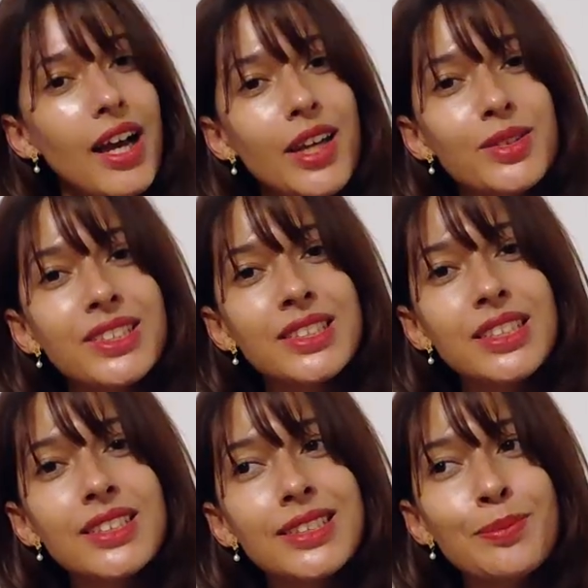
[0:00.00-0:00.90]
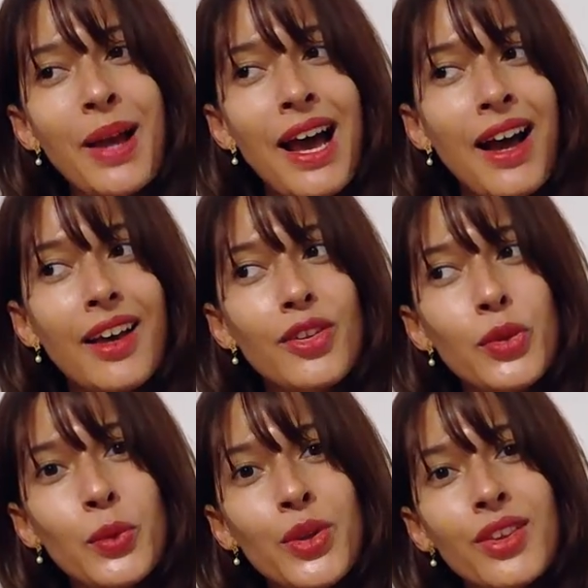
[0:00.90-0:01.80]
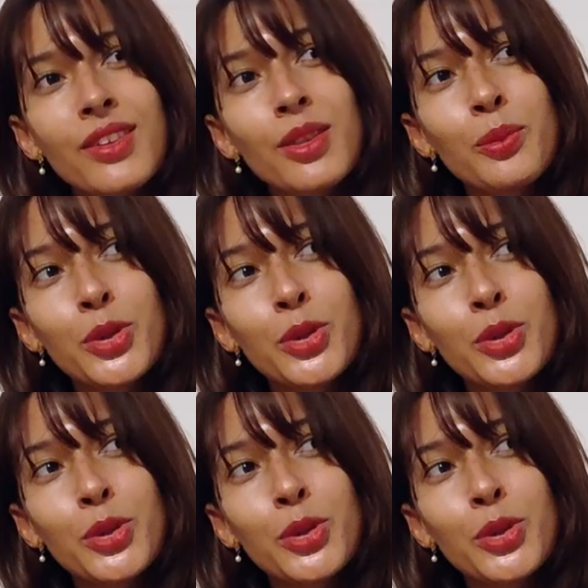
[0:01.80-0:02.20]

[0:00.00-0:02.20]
I would see this path with the